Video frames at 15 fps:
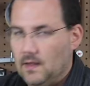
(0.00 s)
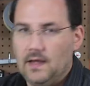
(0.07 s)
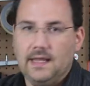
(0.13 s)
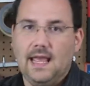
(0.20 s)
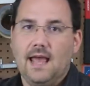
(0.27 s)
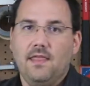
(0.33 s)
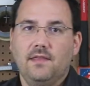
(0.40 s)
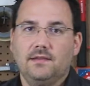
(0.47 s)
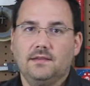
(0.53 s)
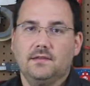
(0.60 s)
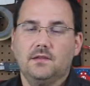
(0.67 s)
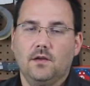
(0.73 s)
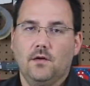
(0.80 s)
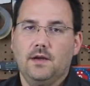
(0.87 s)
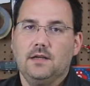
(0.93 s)
Again, this
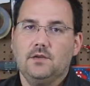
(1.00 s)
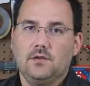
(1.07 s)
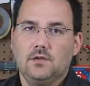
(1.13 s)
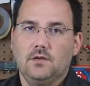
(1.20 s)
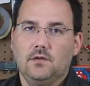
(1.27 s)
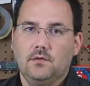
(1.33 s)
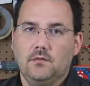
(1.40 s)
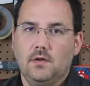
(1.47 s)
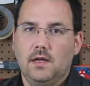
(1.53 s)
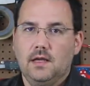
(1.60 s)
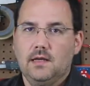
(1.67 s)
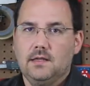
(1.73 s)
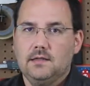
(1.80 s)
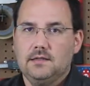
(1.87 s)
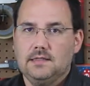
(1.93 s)
is going to
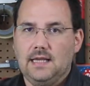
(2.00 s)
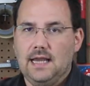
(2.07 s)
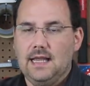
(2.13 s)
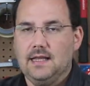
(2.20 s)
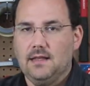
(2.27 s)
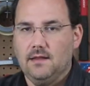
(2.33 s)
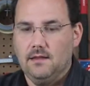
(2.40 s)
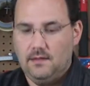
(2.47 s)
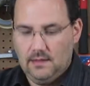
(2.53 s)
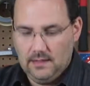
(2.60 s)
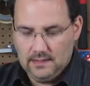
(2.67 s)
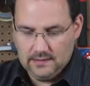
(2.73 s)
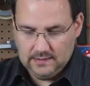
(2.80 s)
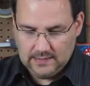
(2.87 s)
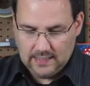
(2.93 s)
take
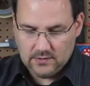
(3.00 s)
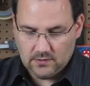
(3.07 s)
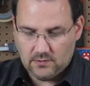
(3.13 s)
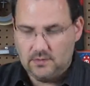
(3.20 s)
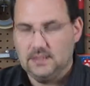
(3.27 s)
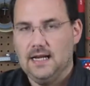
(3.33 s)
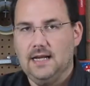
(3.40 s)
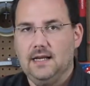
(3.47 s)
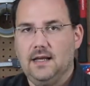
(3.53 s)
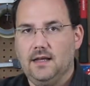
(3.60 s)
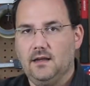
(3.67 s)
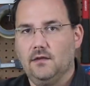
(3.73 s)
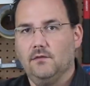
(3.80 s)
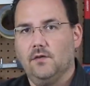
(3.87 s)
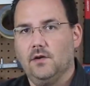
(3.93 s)
the sensor data
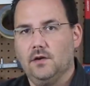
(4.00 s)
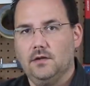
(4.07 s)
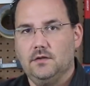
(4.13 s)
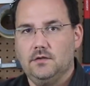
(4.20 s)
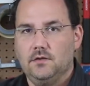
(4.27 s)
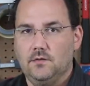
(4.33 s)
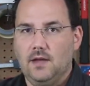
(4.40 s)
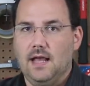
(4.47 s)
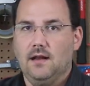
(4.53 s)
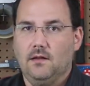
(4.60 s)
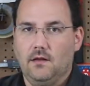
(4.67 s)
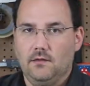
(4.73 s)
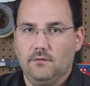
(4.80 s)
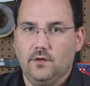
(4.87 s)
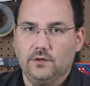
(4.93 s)
and convert it into
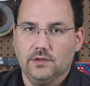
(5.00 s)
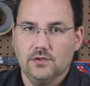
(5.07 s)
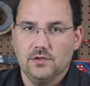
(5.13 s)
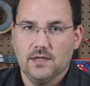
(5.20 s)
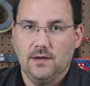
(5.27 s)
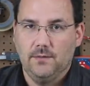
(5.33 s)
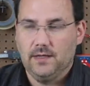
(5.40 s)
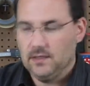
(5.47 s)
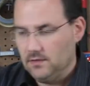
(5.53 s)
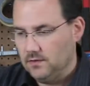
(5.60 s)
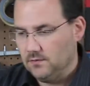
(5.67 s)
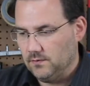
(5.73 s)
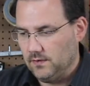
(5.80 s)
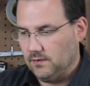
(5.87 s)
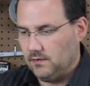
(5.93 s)
analog voltage that we can
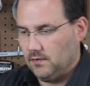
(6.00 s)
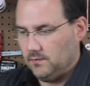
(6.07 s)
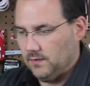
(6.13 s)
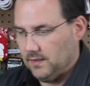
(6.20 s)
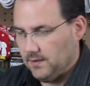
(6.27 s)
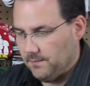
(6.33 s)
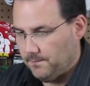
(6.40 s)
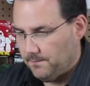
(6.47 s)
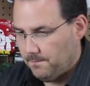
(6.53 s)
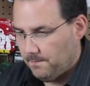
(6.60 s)
use with an Arduino.